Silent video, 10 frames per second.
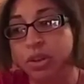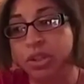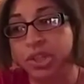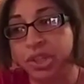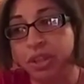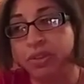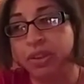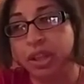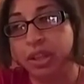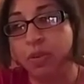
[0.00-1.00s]

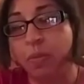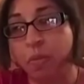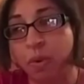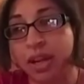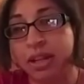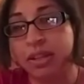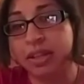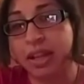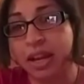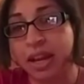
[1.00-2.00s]
Generally, you want
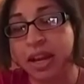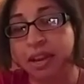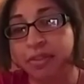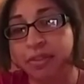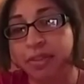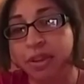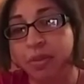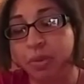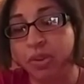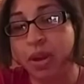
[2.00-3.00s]
to have,
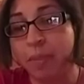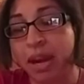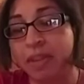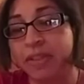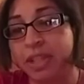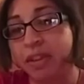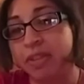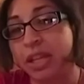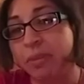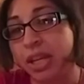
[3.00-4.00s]
when you come out of a
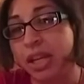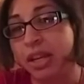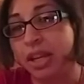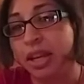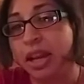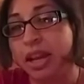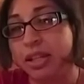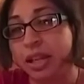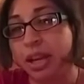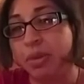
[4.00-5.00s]
CFT meeting, a
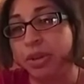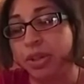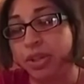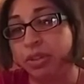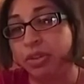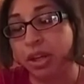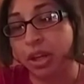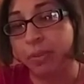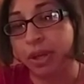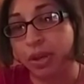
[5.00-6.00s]
date where your children are
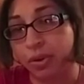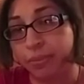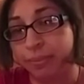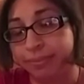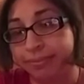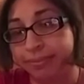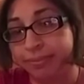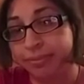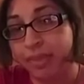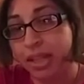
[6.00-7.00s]
coming home.
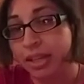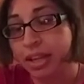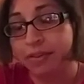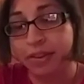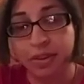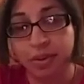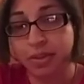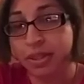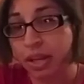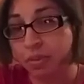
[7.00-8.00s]
If you
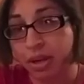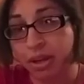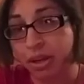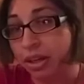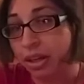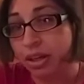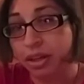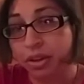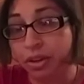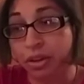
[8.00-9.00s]
don't set one,
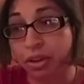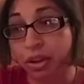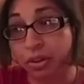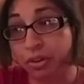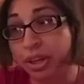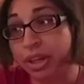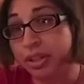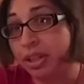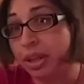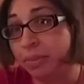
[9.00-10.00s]
you're agreeing
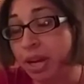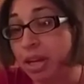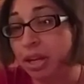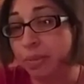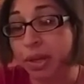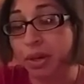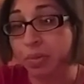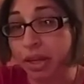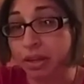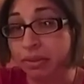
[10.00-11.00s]
to them not coming
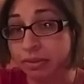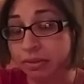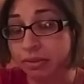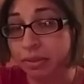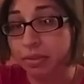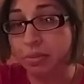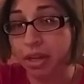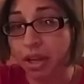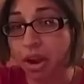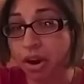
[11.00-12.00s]
home yet.
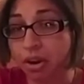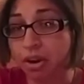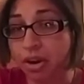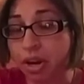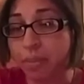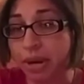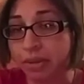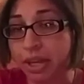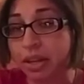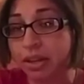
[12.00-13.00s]
Be hard
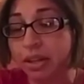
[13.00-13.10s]
about that.